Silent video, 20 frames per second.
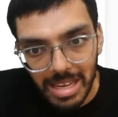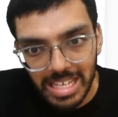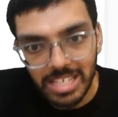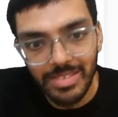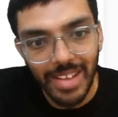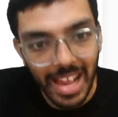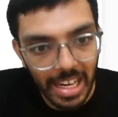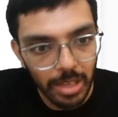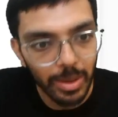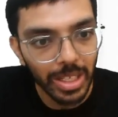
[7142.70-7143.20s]

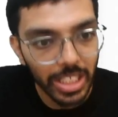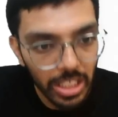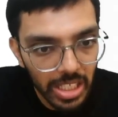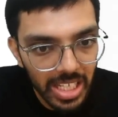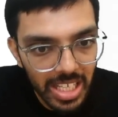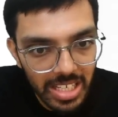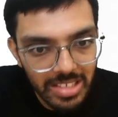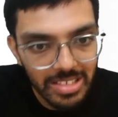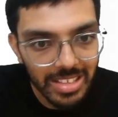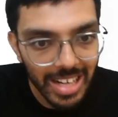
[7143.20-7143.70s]
valuation
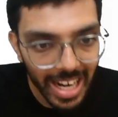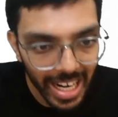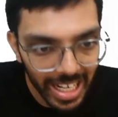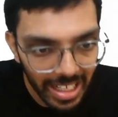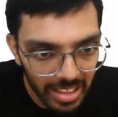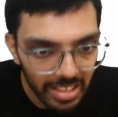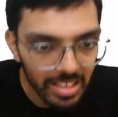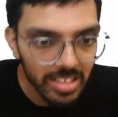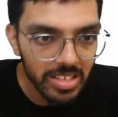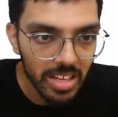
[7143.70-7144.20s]
is, right?
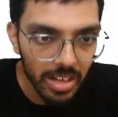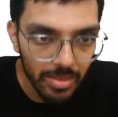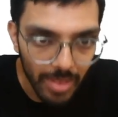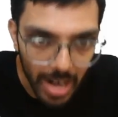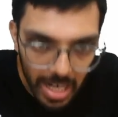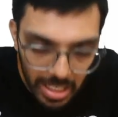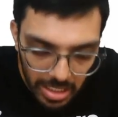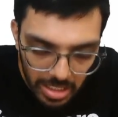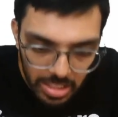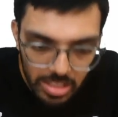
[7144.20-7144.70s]
Its
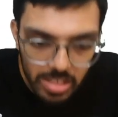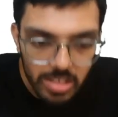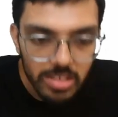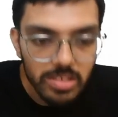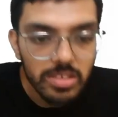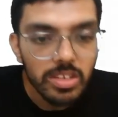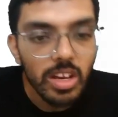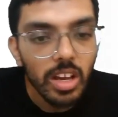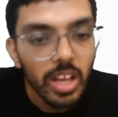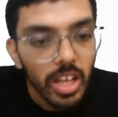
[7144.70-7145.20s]
advantages,
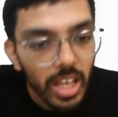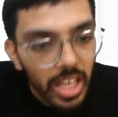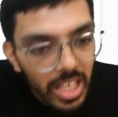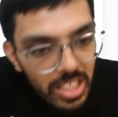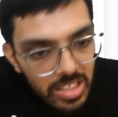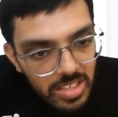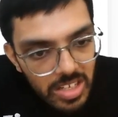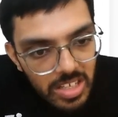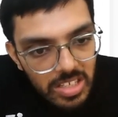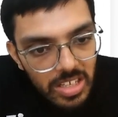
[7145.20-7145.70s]
its
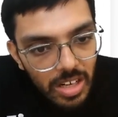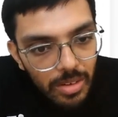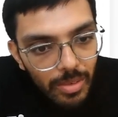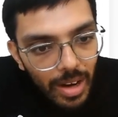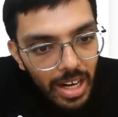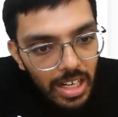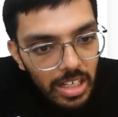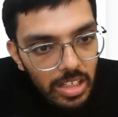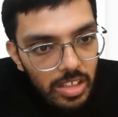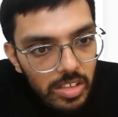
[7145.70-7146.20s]

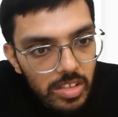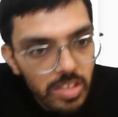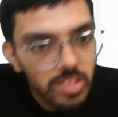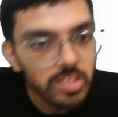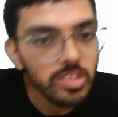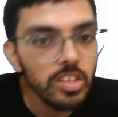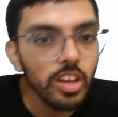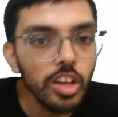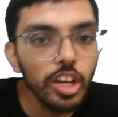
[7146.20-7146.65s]
disadvantages.